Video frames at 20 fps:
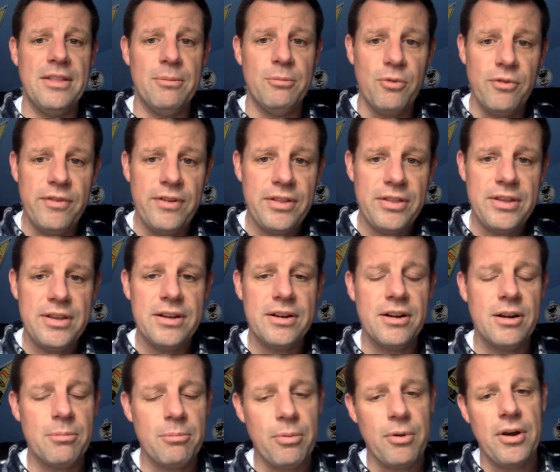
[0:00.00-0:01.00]
the movie
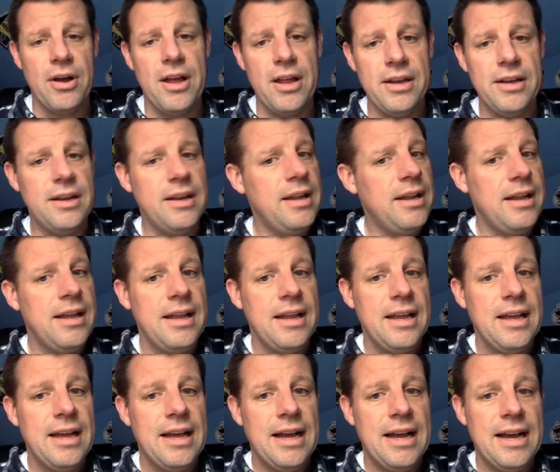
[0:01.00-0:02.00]
theater, but
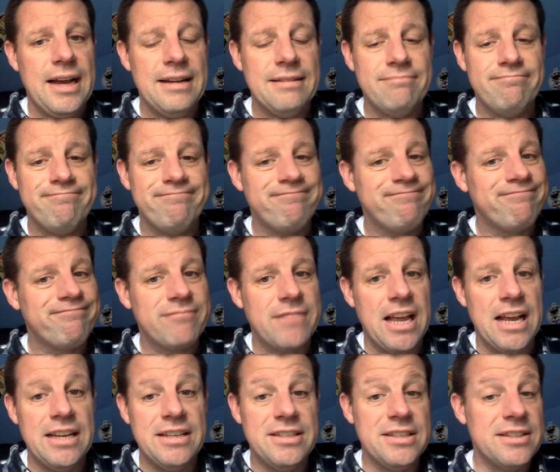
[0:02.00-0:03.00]

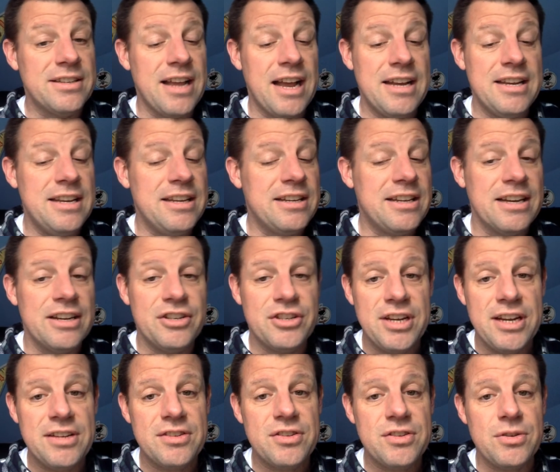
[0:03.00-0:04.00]
I didn't get a
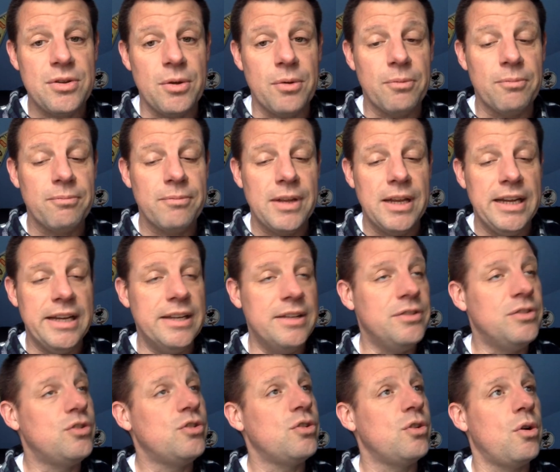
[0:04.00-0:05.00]
chance to.
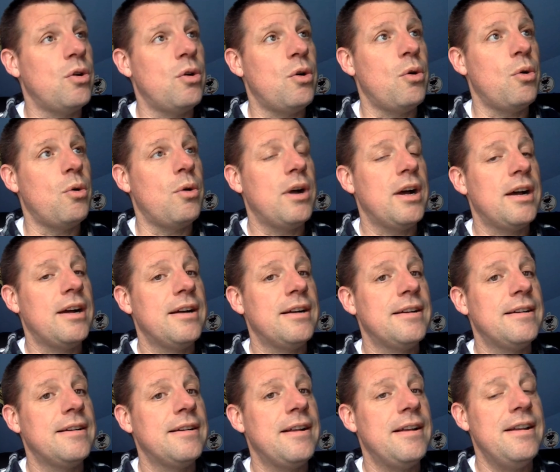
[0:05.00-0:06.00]
And so
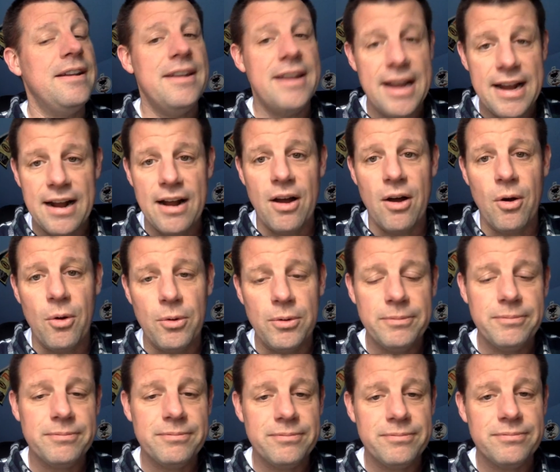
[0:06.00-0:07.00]
now
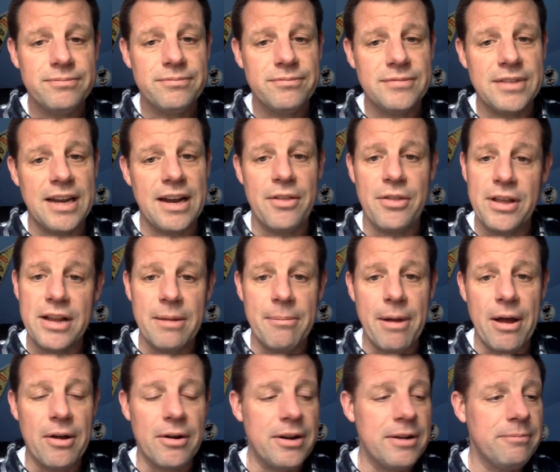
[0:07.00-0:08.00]
that I think
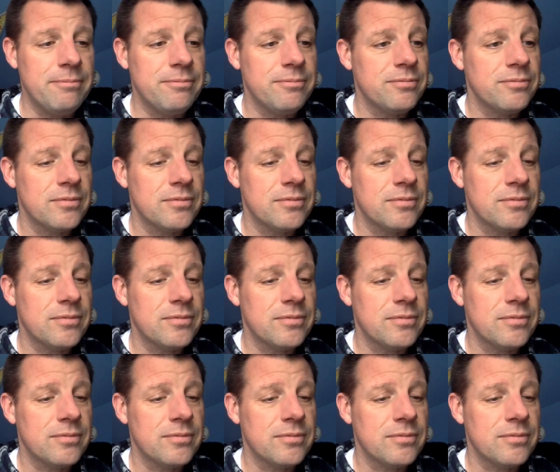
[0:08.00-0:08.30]
about it,